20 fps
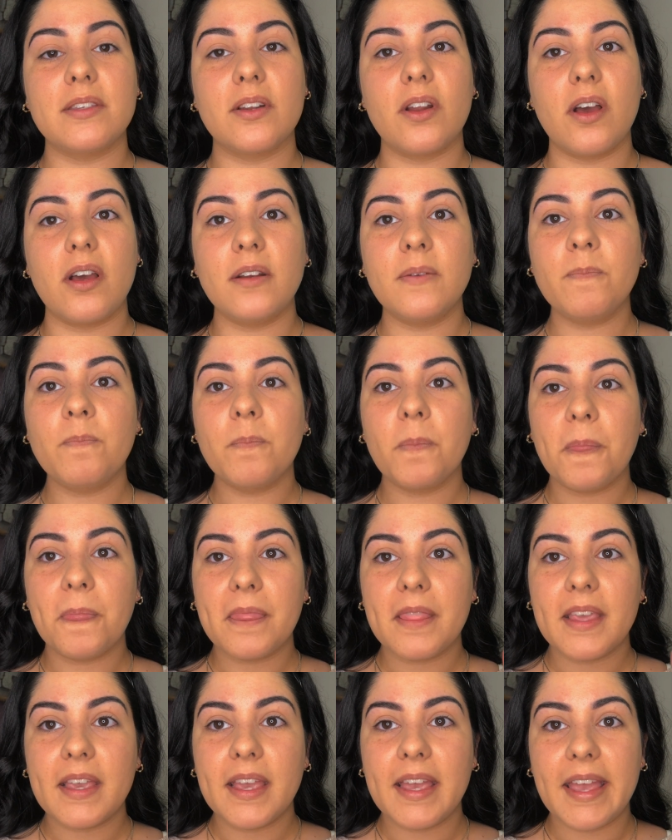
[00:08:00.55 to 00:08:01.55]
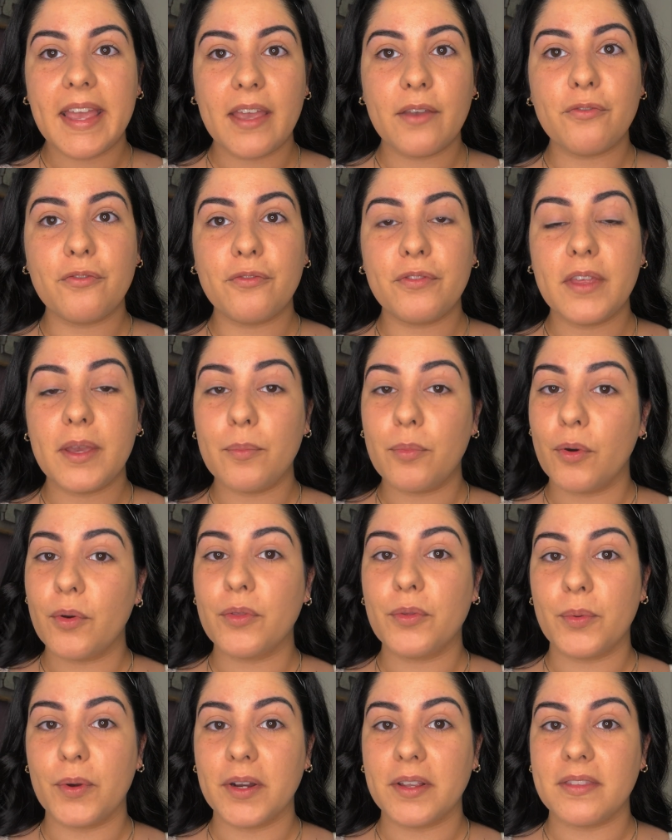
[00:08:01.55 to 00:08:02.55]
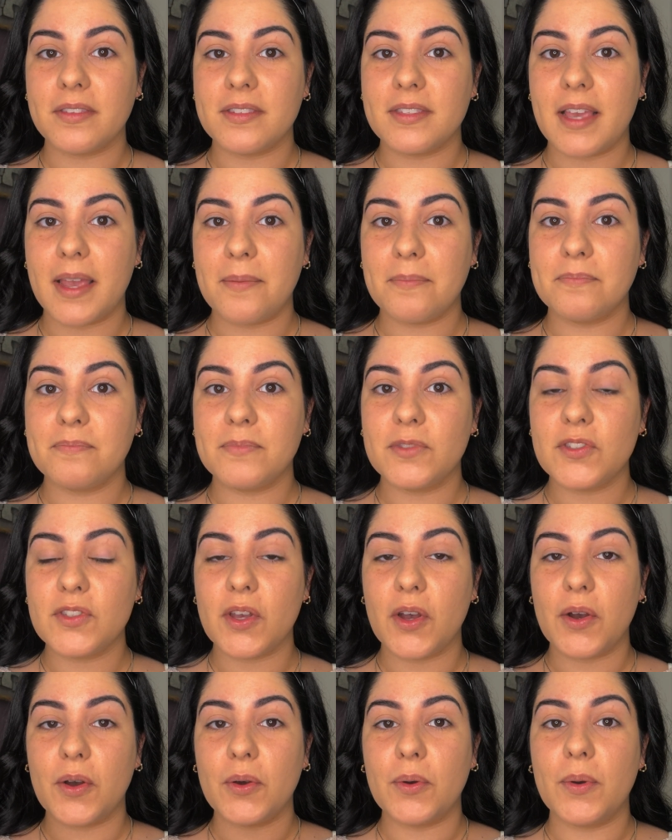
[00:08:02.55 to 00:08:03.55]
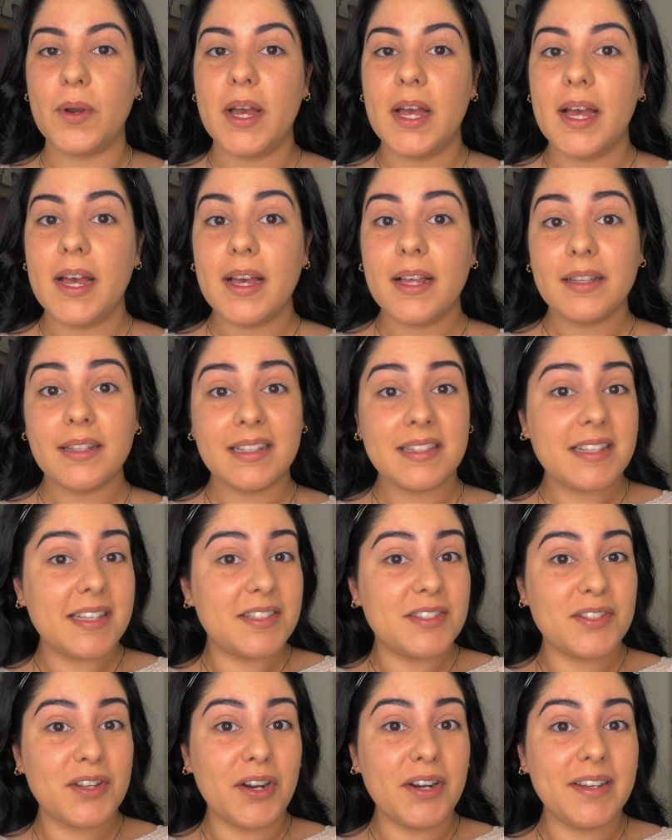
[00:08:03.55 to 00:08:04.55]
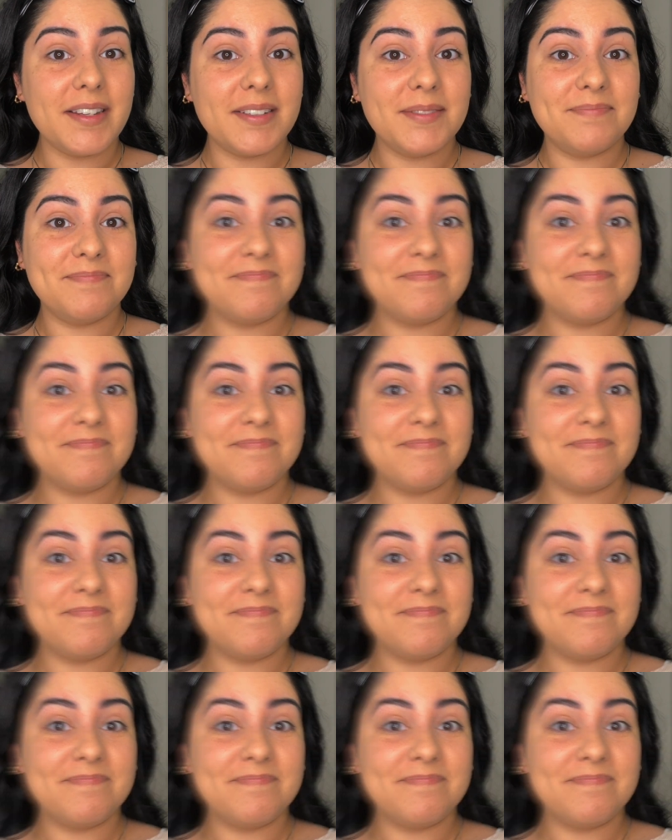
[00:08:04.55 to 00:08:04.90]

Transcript: it on if they both work the same. So let's get started.